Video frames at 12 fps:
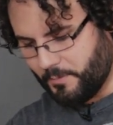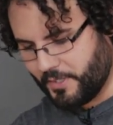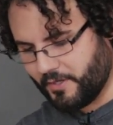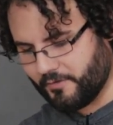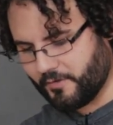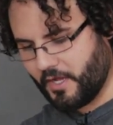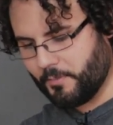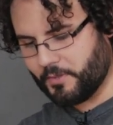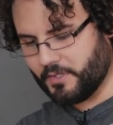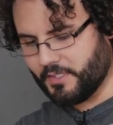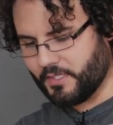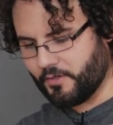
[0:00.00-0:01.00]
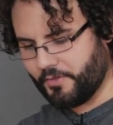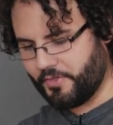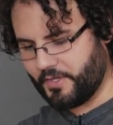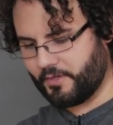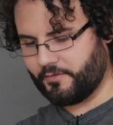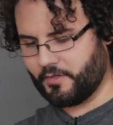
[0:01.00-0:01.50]
because there's a couple little
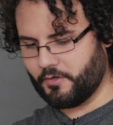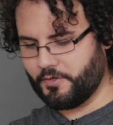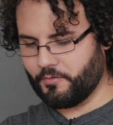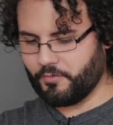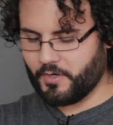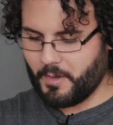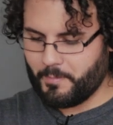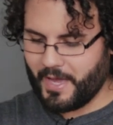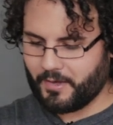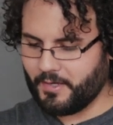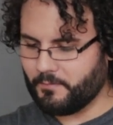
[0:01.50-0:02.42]
things that are different about